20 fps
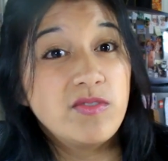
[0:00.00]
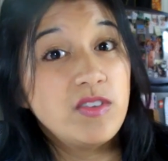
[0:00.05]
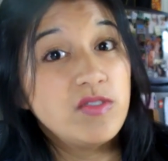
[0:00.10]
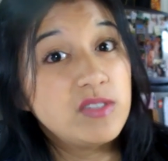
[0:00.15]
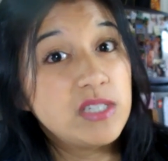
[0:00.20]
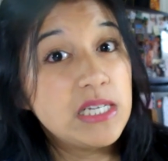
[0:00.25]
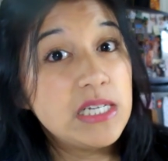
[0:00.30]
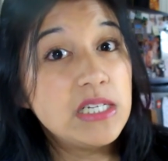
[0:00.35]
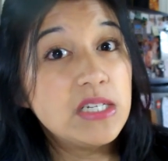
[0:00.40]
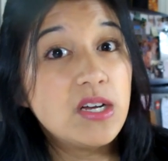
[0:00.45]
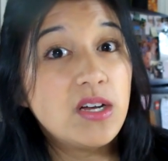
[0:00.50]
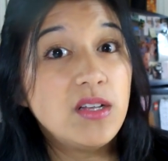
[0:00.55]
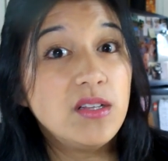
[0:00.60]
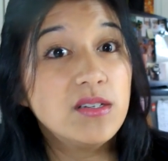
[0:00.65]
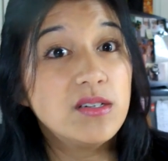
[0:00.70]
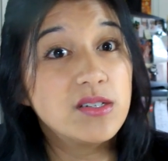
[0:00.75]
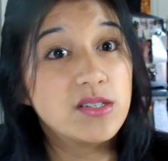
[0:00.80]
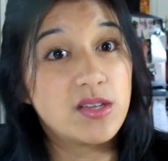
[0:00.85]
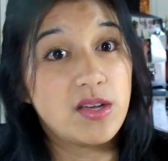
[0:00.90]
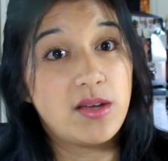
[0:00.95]

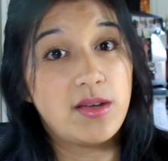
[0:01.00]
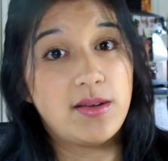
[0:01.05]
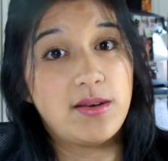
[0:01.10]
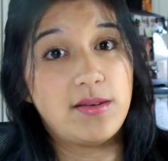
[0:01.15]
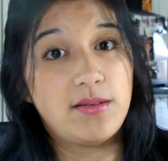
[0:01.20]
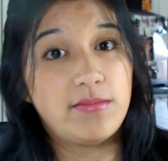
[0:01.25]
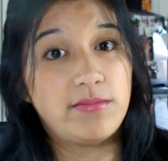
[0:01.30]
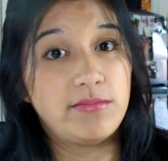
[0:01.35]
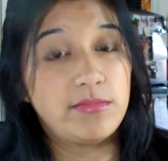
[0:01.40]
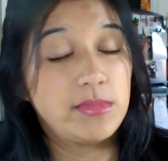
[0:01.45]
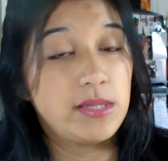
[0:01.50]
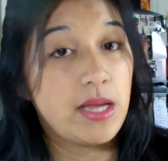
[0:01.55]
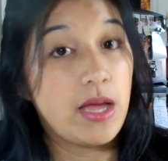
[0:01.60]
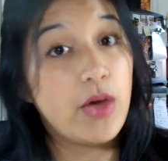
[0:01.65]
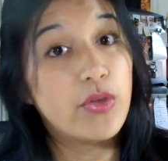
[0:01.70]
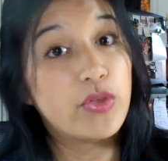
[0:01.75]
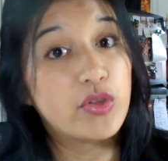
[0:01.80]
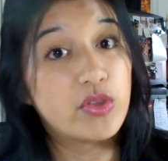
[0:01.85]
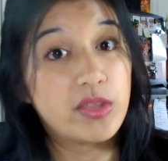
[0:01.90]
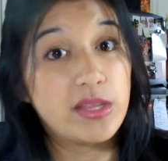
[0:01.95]
$15 on
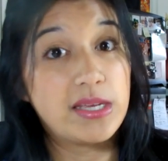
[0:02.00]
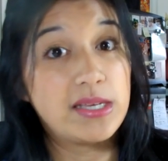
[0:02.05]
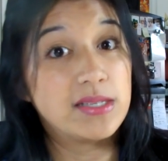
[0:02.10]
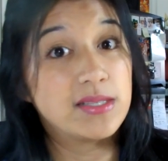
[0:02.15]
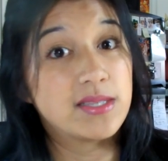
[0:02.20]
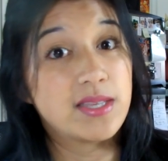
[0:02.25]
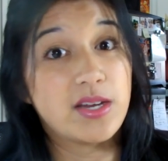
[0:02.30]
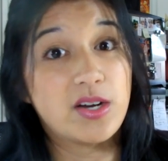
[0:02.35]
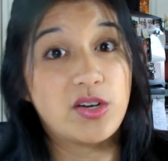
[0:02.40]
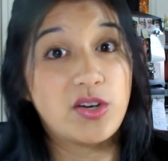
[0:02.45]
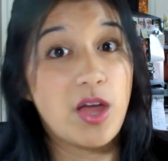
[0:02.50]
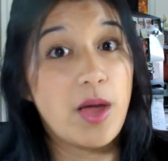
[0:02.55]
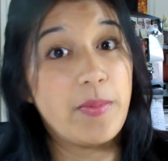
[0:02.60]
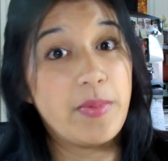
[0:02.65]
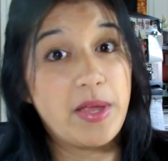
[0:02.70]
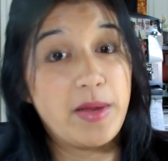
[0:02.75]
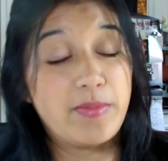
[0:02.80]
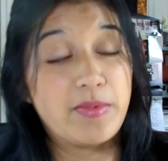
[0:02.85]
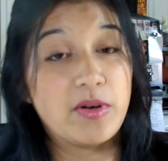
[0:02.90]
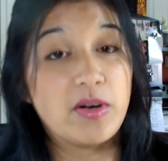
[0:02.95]
other things that are
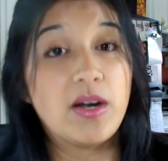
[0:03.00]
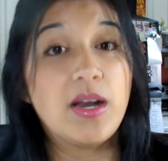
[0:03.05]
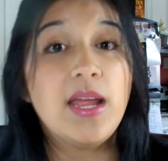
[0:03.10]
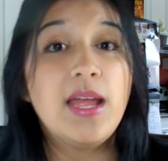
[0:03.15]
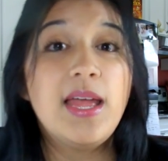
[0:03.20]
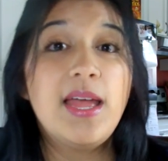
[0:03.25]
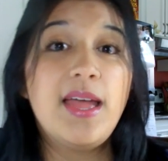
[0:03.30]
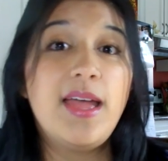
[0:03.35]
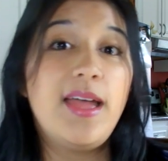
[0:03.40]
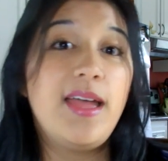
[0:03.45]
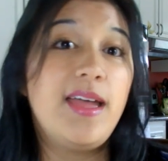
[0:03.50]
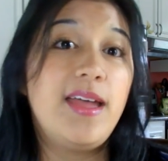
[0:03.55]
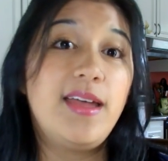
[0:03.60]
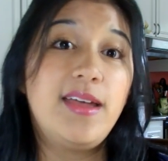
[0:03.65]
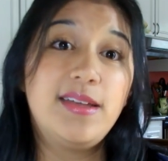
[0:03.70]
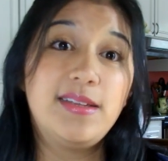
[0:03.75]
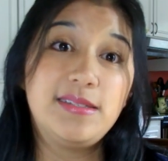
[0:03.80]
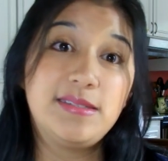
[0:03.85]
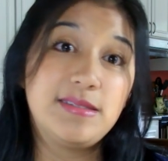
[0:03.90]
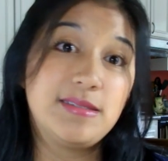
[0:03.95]
not paper,
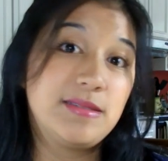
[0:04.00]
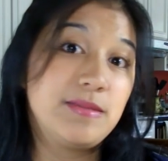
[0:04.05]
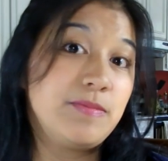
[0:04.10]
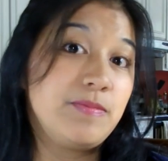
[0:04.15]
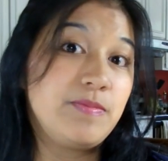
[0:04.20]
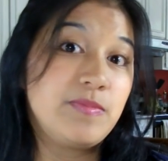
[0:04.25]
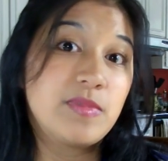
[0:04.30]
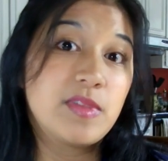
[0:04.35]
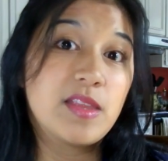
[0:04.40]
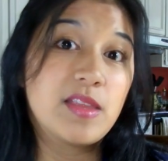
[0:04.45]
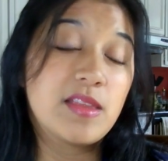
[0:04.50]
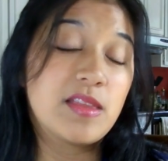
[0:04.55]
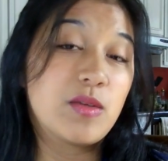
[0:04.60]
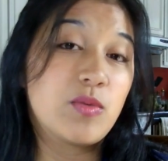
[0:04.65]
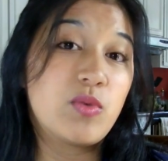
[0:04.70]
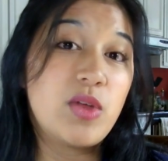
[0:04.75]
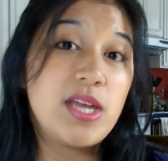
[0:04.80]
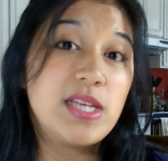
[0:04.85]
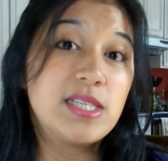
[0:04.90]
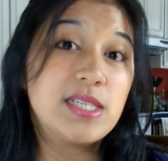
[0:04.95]
and
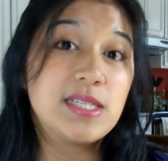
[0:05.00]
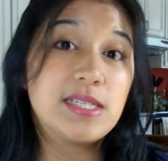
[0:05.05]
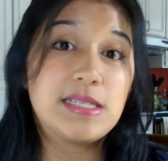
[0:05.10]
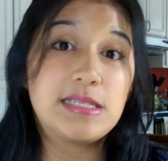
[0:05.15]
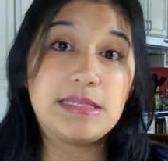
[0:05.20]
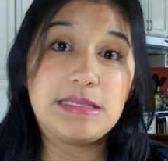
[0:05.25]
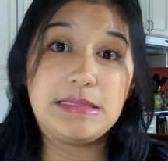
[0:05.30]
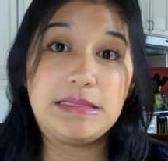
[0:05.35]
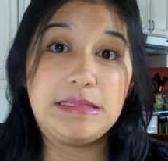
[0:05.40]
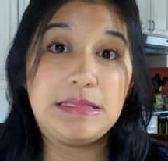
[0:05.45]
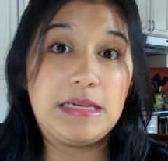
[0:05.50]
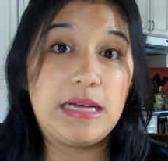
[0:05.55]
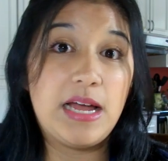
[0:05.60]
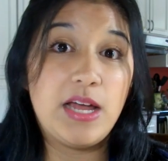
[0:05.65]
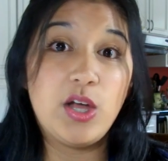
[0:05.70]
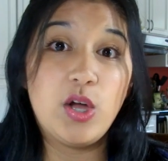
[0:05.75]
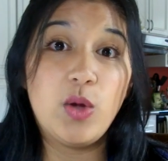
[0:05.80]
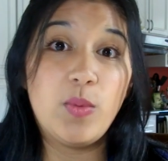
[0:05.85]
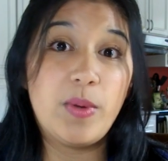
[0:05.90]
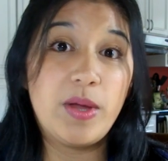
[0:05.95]
the rest
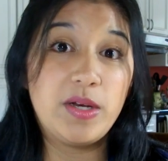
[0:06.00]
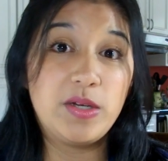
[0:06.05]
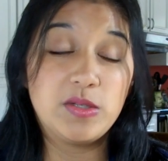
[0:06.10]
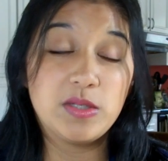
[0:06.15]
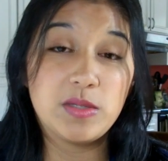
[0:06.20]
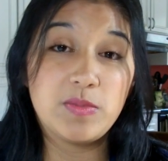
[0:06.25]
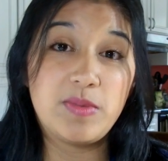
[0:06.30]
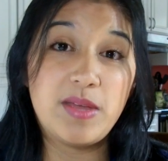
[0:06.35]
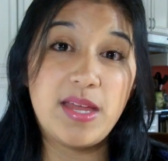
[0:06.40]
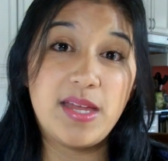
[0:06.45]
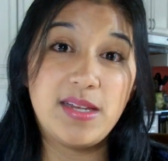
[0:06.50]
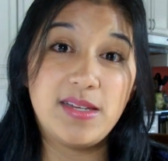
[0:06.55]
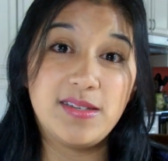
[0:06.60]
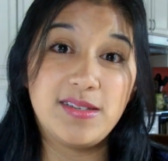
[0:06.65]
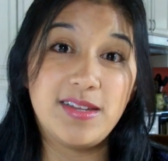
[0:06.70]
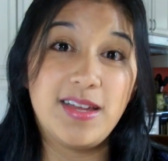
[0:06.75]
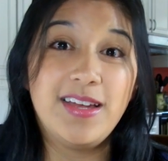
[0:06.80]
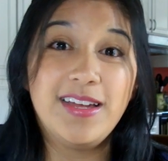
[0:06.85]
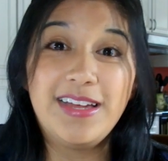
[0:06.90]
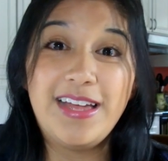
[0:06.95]
I hope I don't
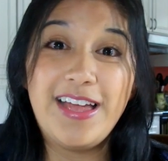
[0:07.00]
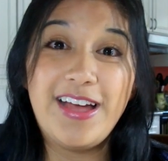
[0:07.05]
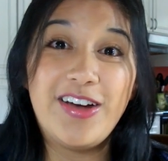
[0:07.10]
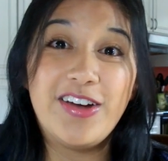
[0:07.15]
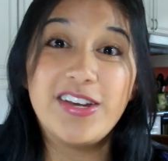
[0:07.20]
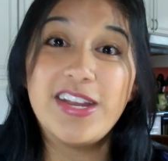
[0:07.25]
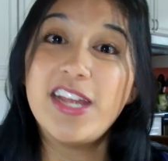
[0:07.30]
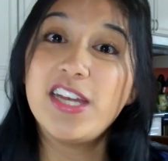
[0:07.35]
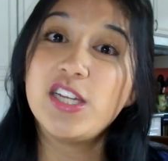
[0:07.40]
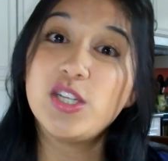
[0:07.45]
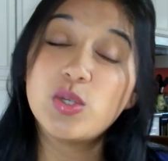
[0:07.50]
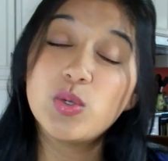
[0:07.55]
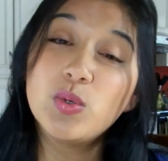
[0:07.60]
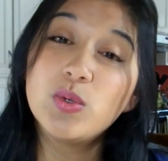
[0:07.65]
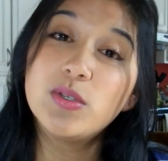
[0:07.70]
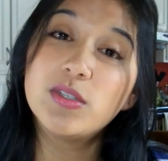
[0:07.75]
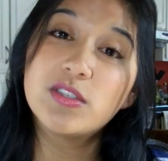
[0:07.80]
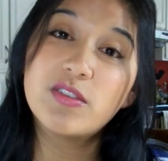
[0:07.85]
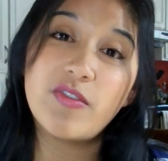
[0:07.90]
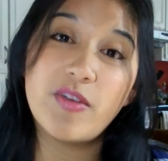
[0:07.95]
spend on any
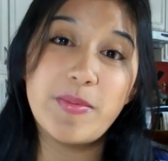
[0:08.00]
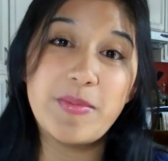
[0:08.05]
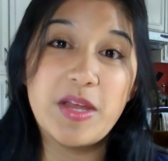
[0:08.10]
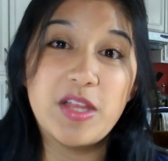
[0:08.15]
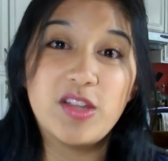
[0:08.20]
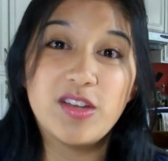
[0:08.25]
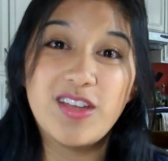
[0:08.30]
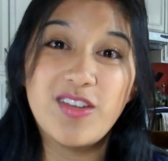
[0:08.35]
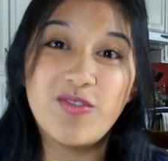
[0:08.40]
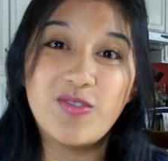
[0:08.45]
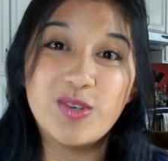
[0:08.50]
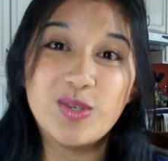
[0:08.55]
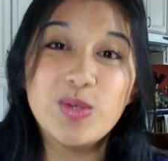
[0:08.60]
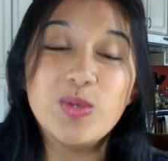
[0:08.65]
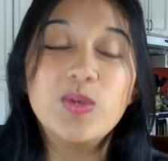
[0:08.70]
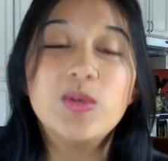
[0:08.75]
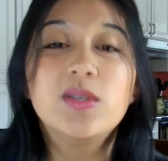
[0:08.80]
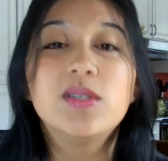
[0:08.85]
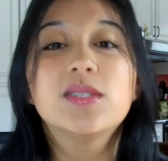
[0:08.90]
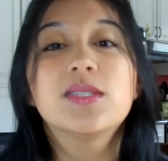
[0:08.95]
tools if I'm not looking for
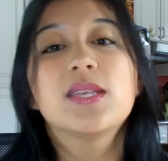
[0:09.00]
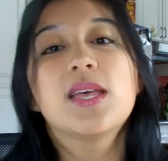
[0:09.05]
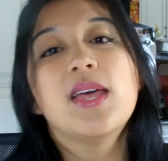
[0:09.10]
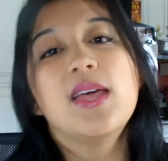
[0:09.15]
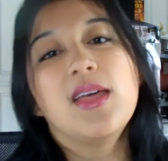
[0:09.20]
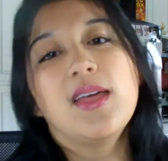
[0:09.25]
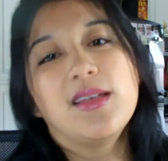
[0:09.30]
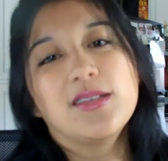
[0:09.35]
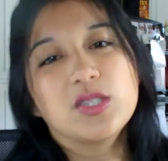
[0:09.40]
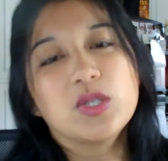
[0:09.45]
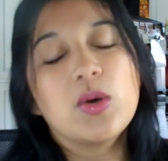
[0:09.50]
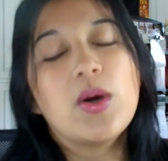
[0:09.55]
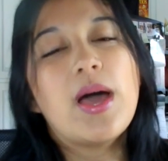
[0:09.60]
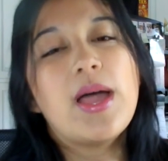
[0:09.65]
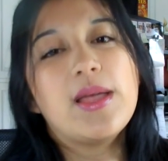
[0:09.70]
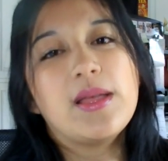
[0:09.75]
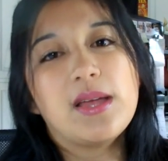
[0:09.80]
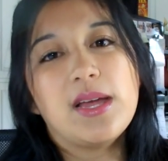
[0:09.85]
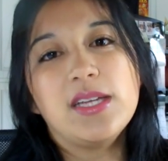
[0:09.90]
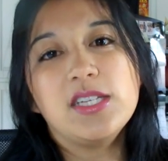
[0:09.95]
tools. So
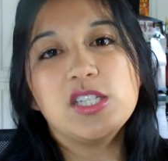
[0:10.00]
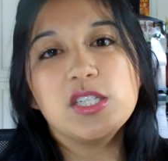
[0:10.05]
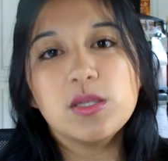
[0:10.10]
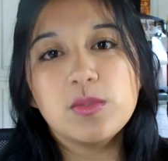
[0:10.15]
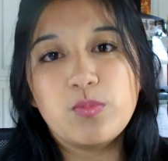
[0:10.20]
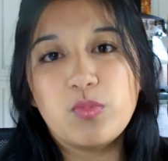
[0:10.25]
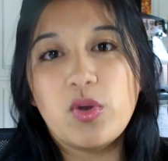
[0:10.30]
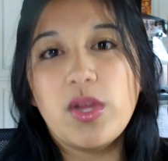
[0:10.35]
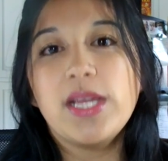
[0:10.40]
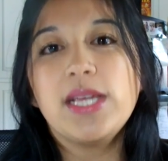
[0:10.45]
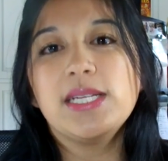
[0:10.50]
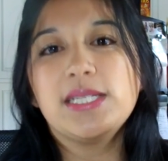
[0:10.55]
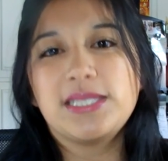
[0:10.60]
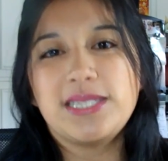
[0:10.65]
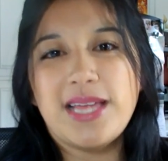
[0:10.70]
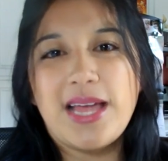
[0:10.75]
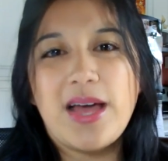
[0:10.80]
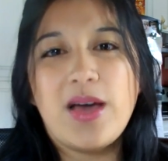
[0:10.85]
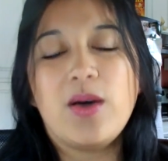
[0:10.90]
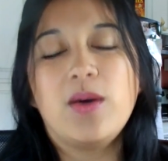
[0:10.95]
I just break
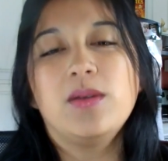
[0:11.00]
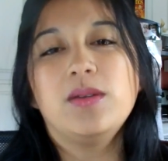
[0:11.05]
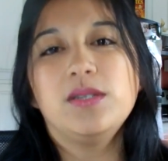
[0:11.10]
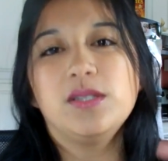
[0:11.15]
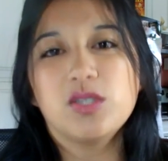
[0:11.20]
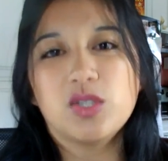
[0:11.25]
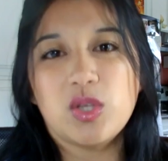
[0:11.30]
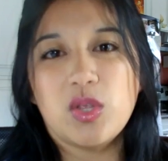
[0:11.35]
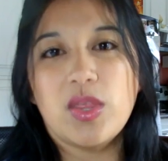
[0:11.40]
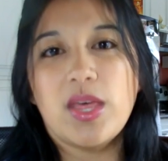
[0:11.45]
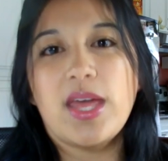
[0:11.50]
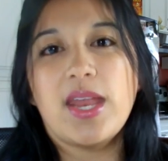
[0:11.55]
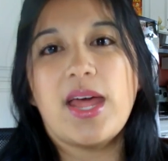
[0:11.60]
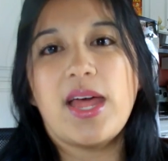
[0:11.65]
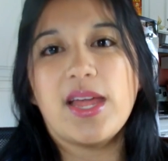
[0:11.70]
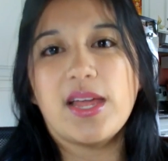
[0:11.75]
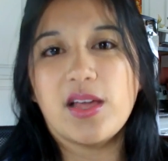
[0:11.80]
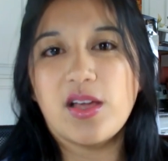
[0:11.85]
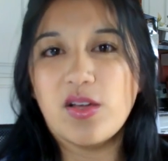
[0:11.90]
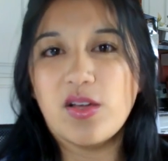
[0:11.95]
it down so that